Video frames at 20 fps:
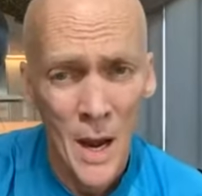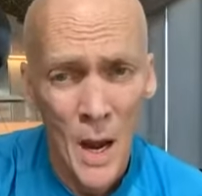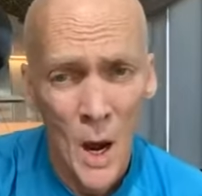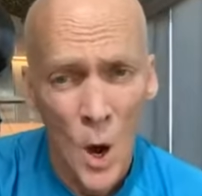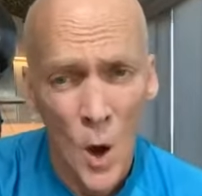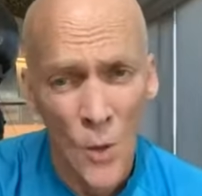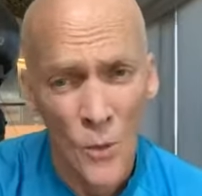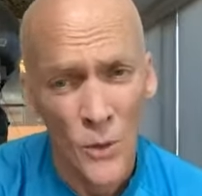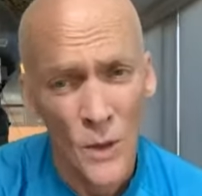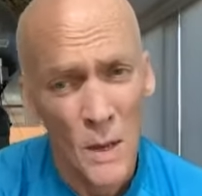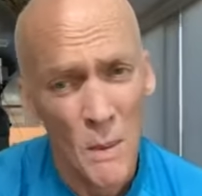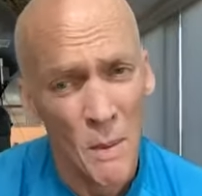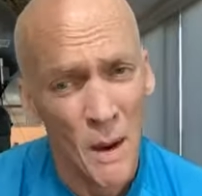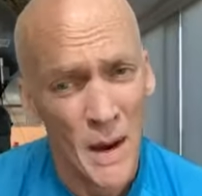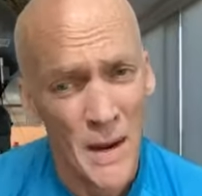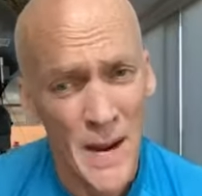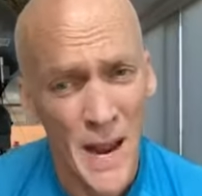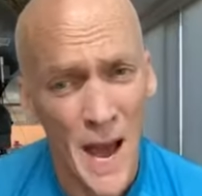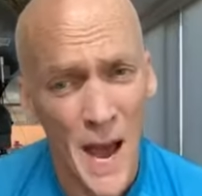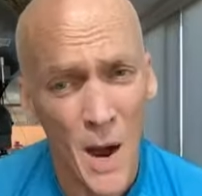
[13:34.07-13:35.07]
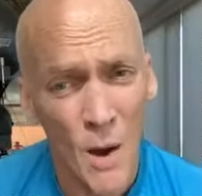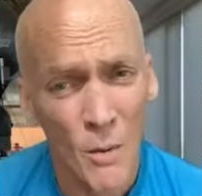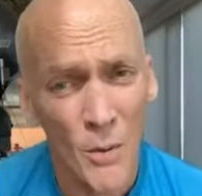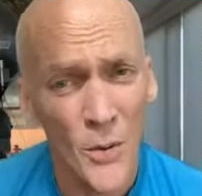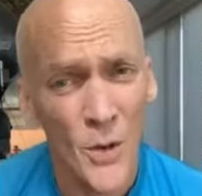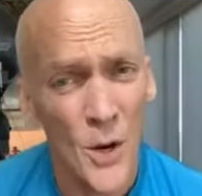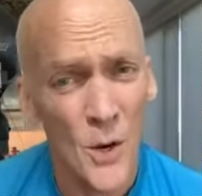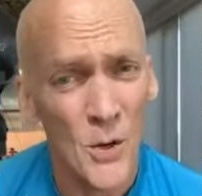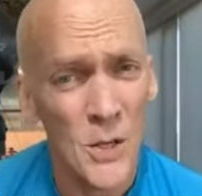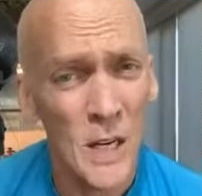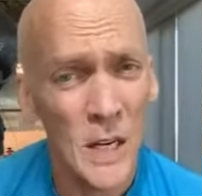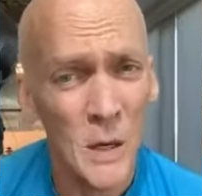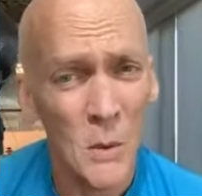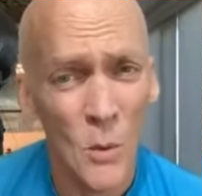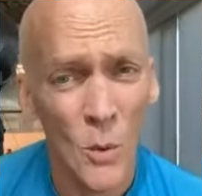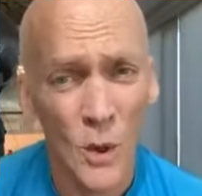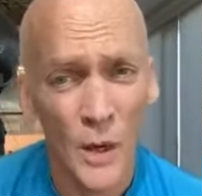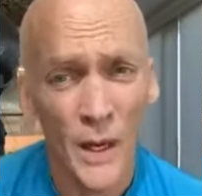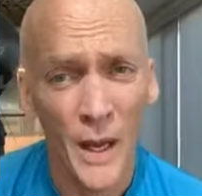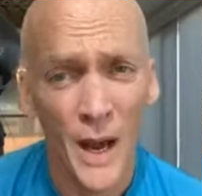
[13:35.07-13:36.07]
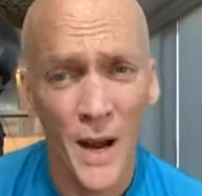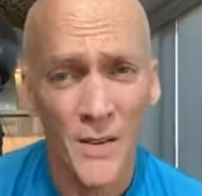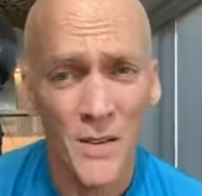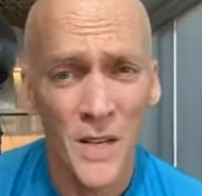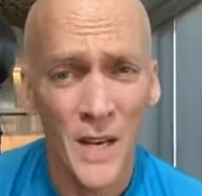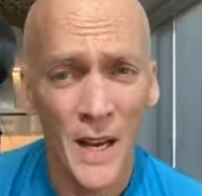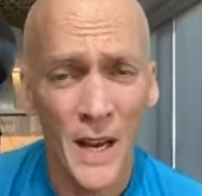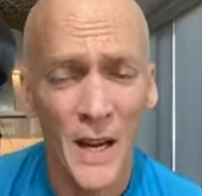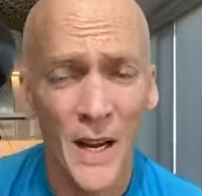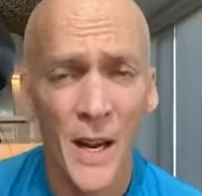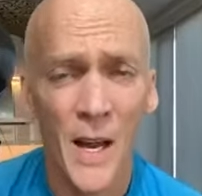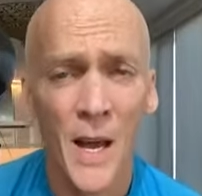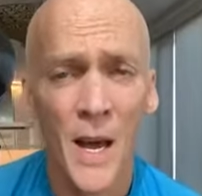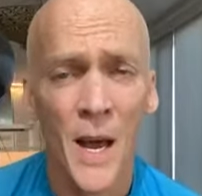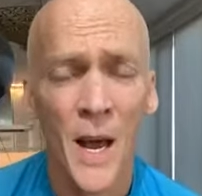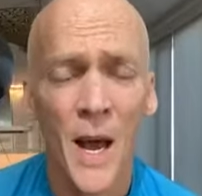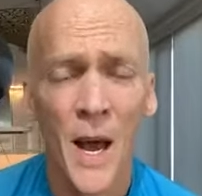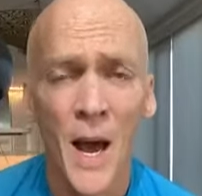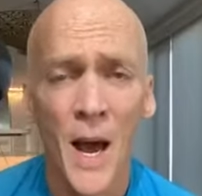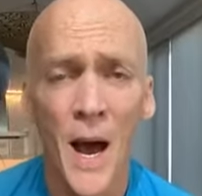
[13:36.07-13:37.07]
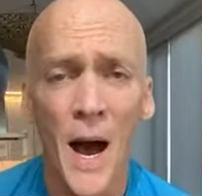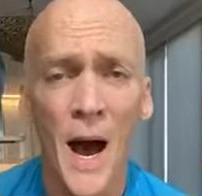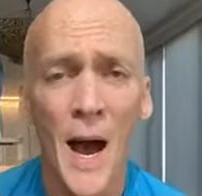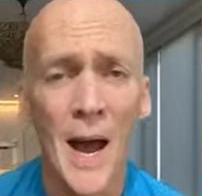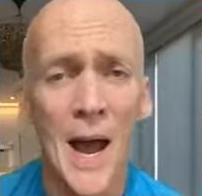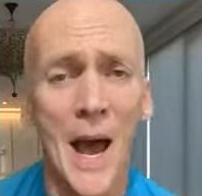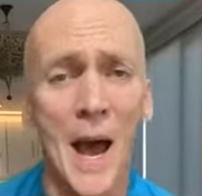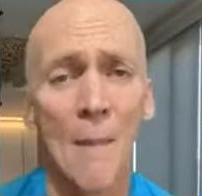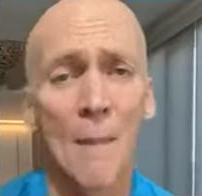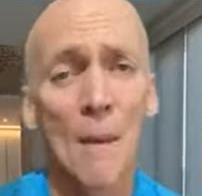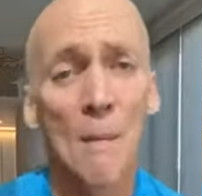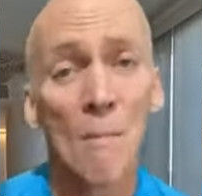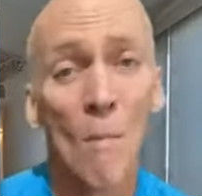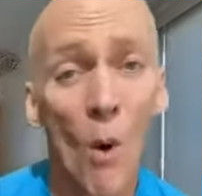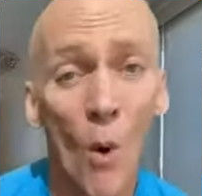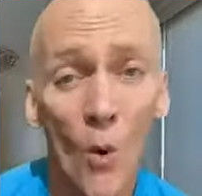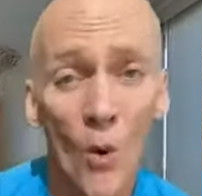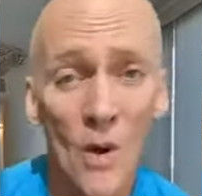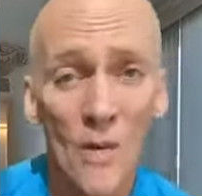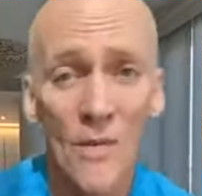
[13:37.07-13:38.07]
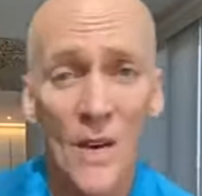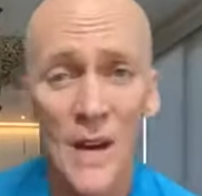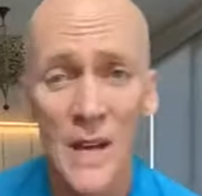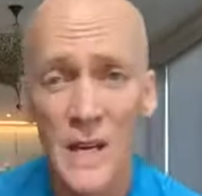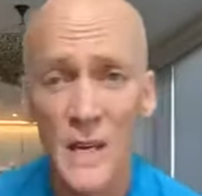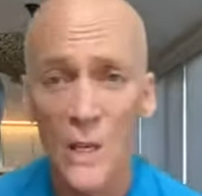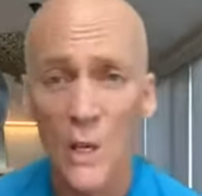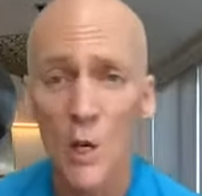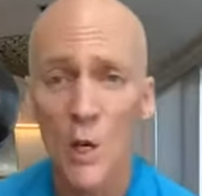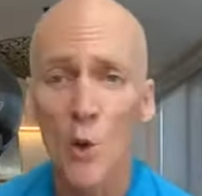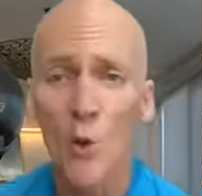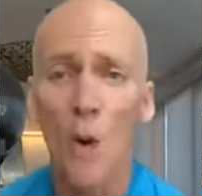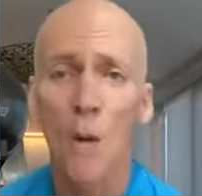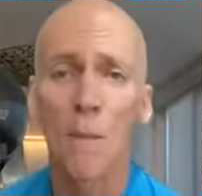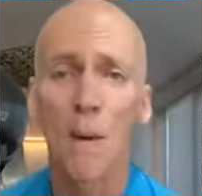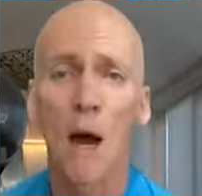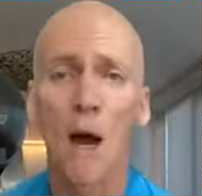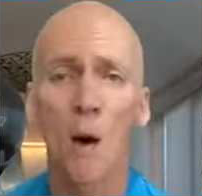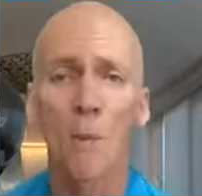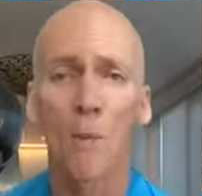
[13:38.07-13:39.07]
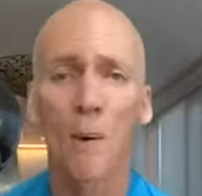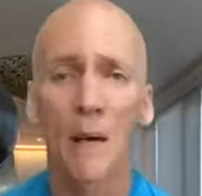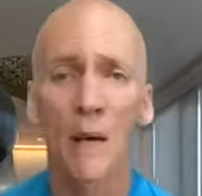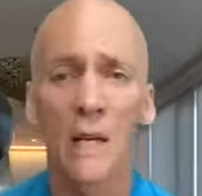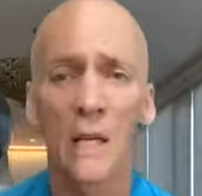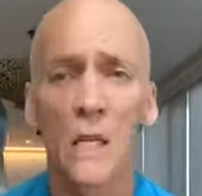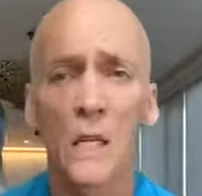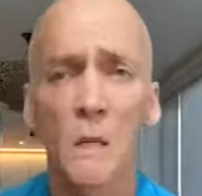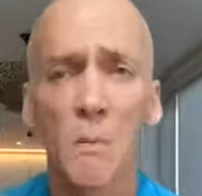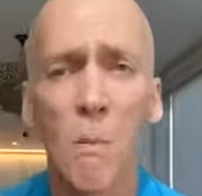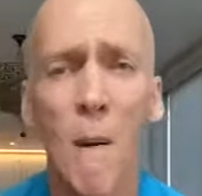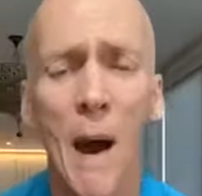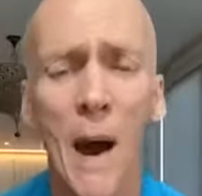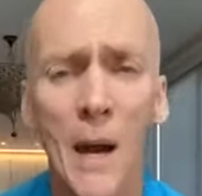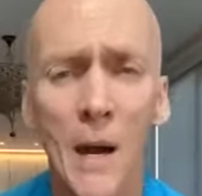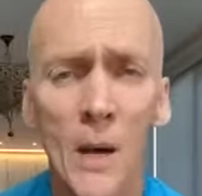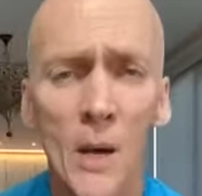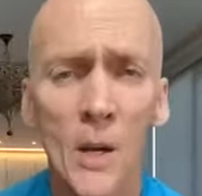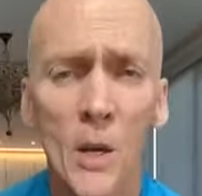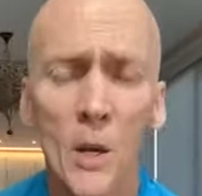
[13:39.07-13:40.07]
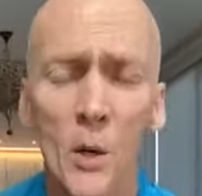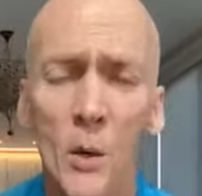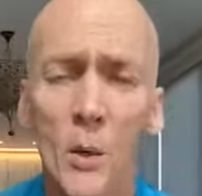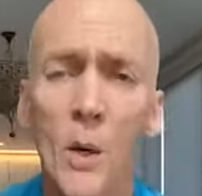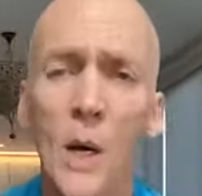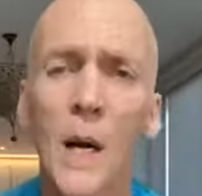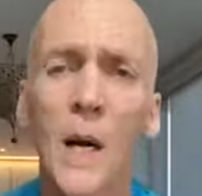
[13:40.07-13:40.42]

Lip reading: Hopefully by now, 13 workouts in, I am motivating you, I'm helping inspire you,